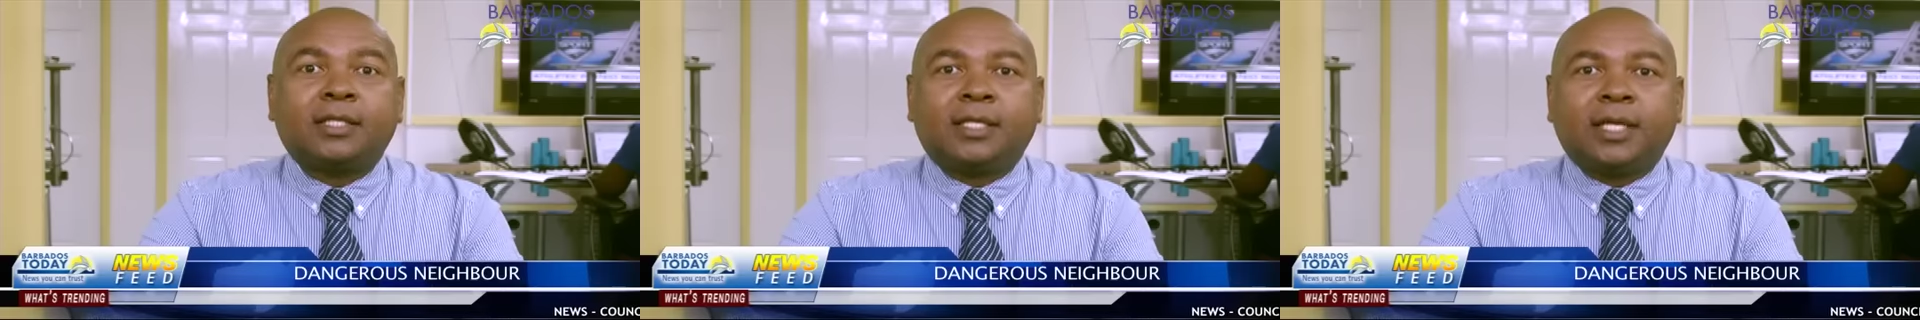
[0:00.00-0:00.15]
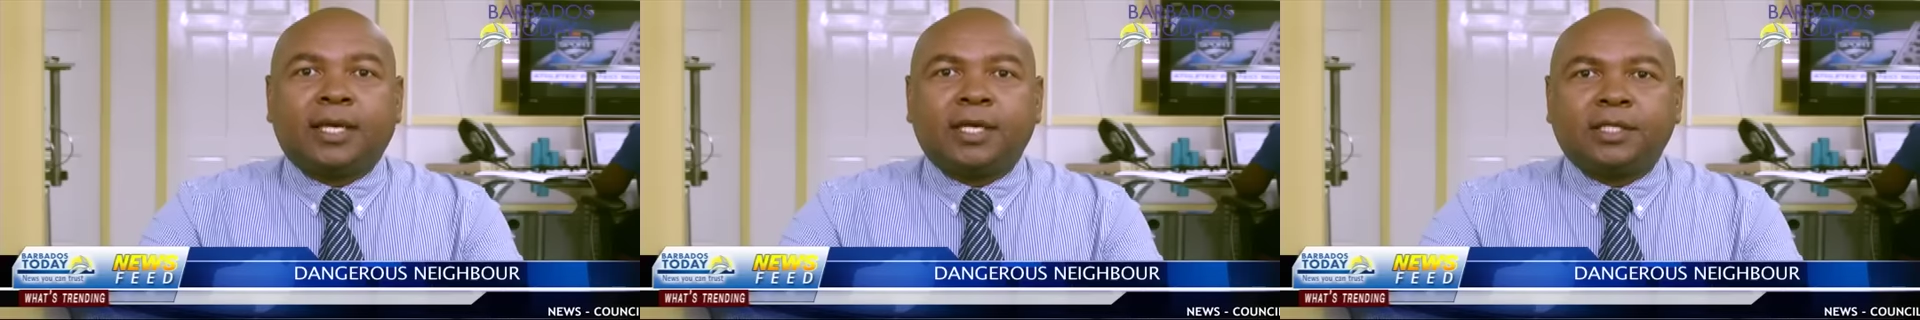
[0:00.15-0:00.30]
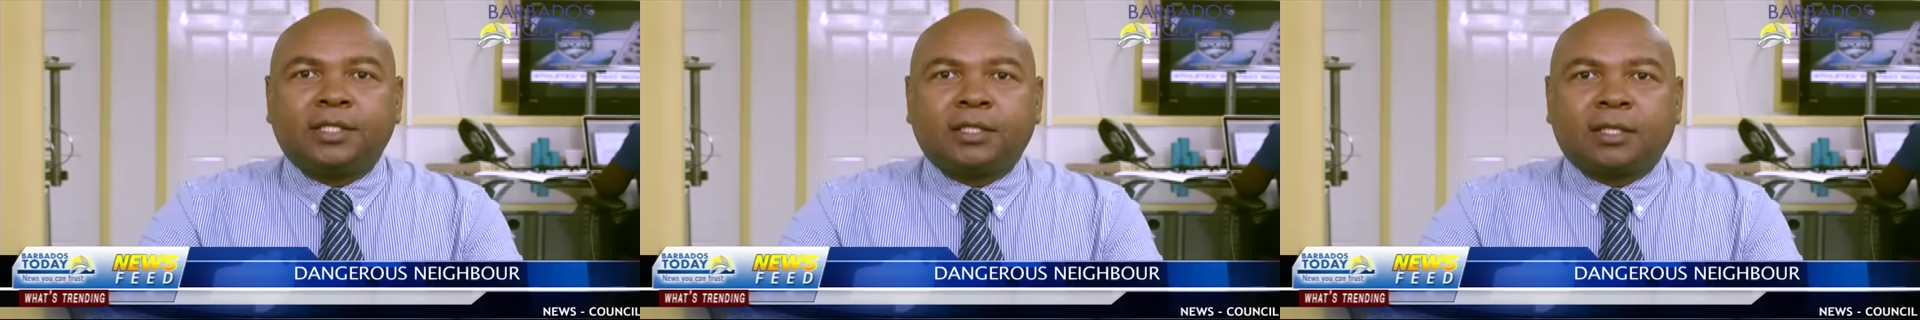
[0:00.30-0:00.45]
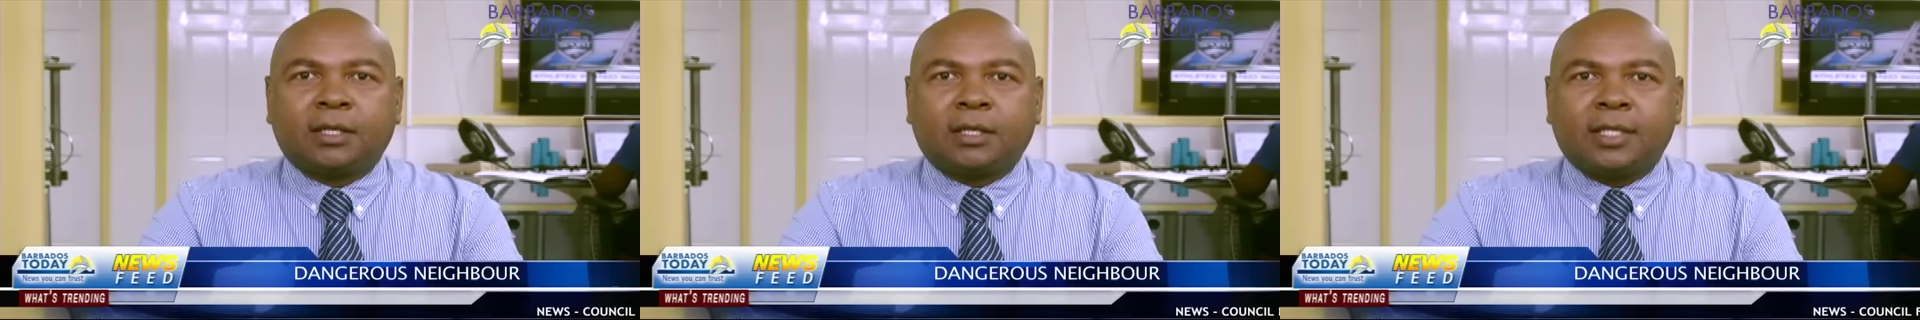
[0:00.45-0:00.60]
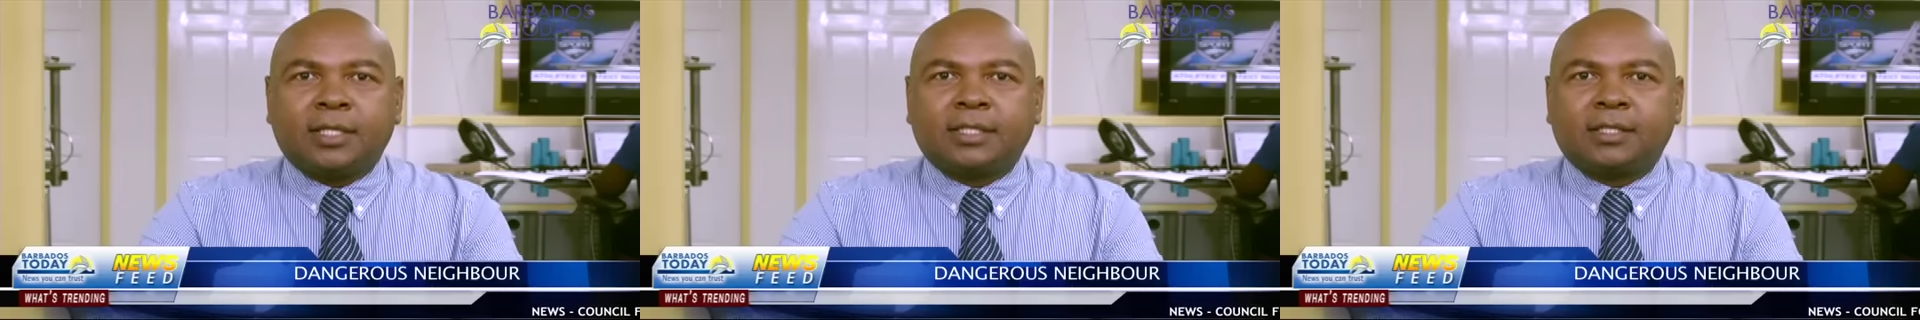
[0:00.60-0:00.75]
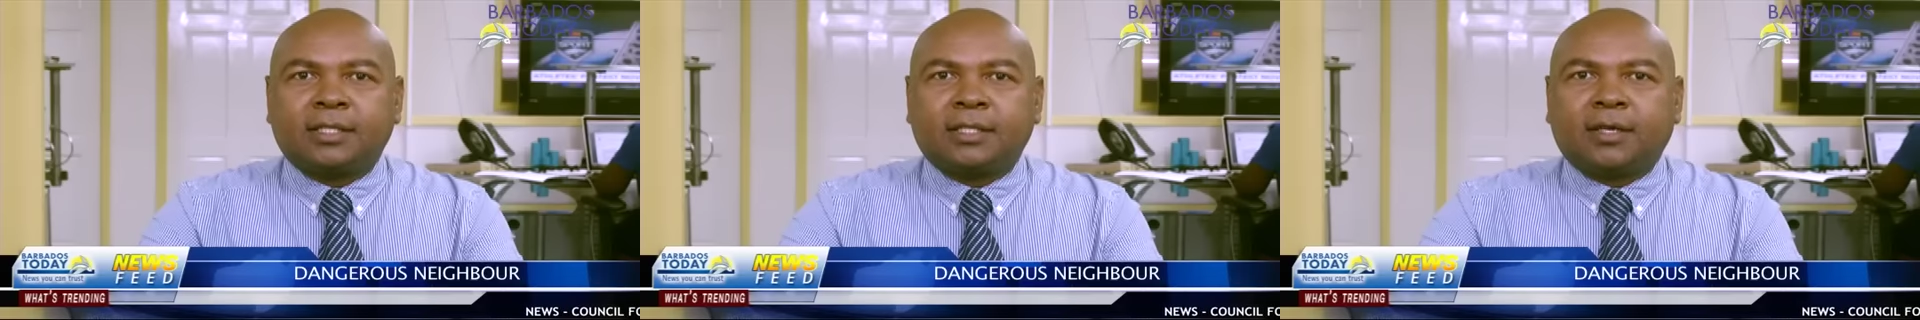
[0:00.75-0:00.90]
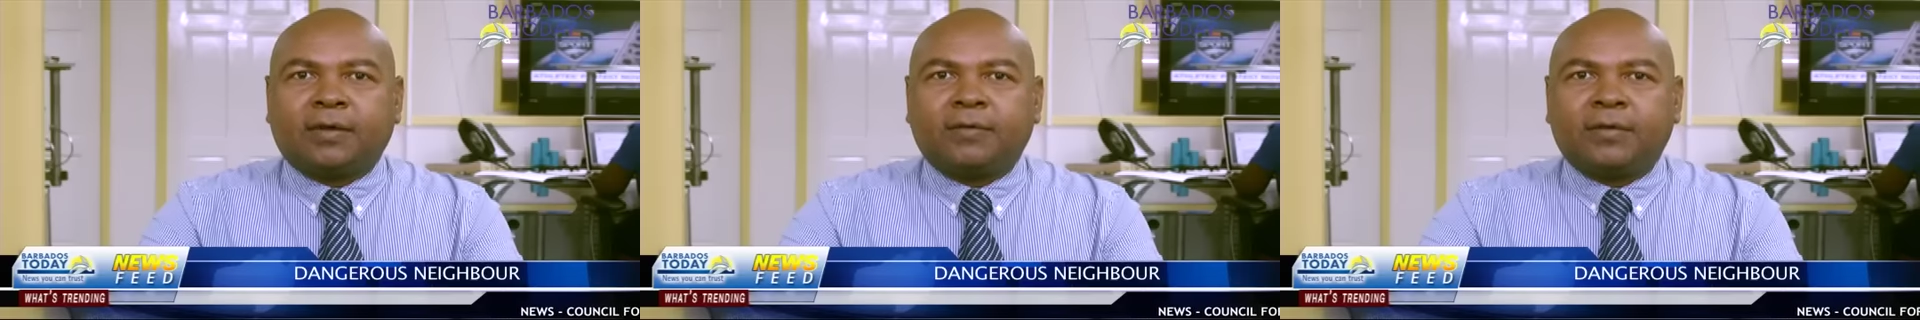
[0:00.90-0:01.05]
danger
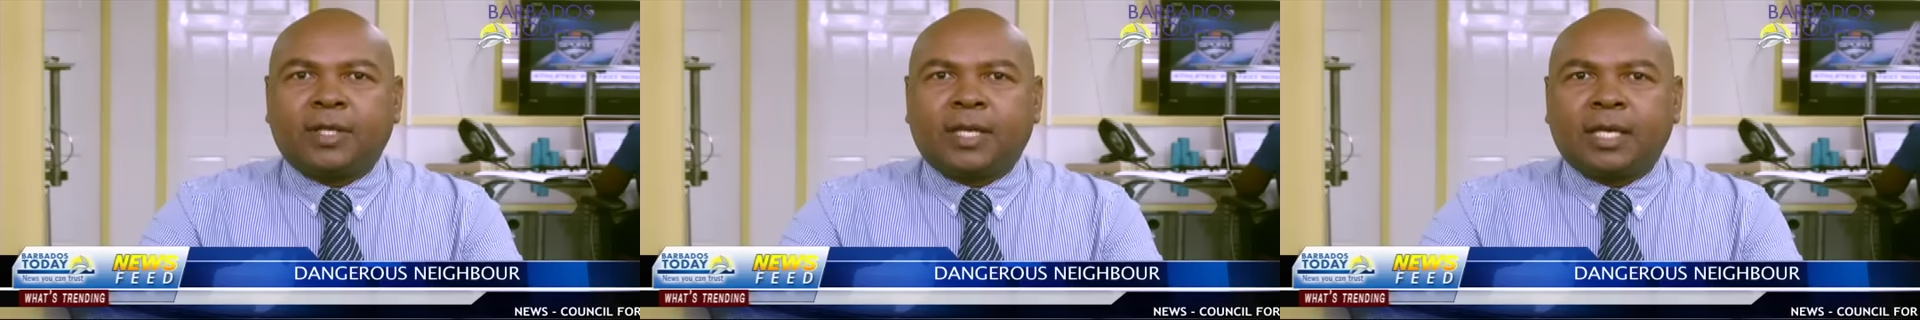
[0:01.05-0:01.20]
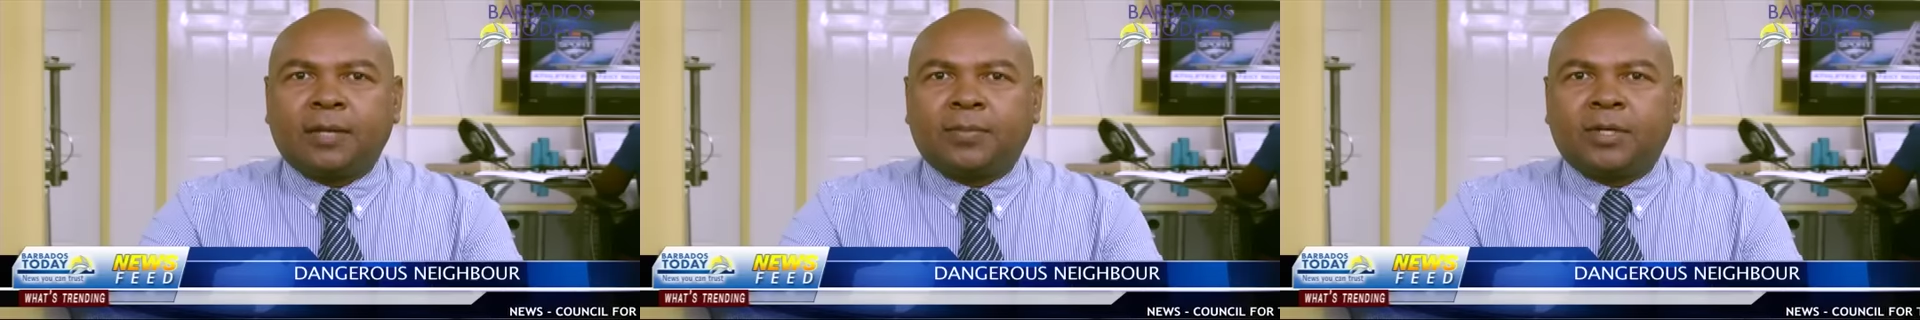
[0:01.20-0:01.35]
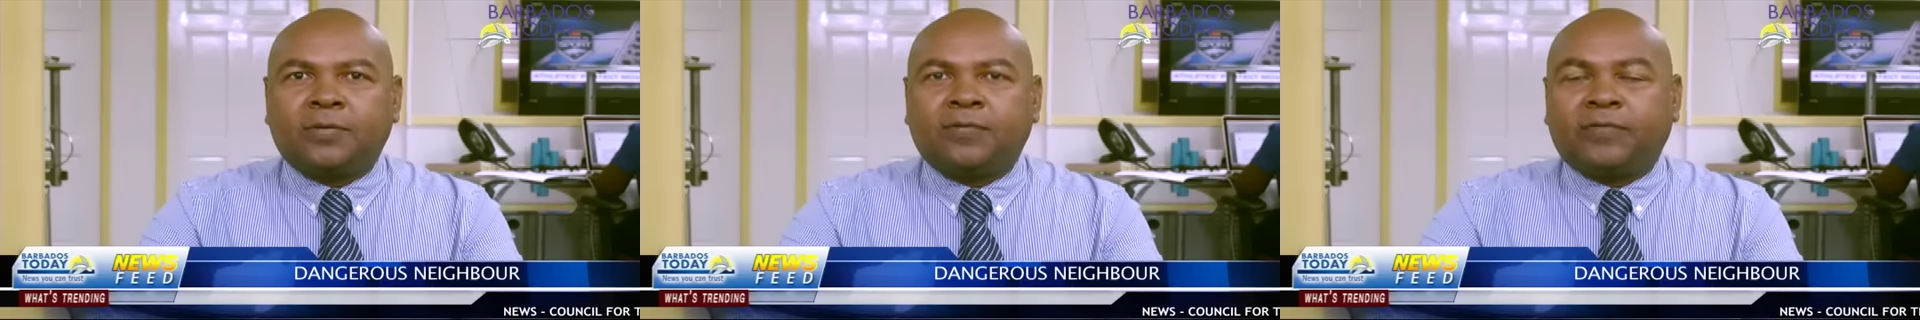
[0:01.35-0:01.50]
its neighbor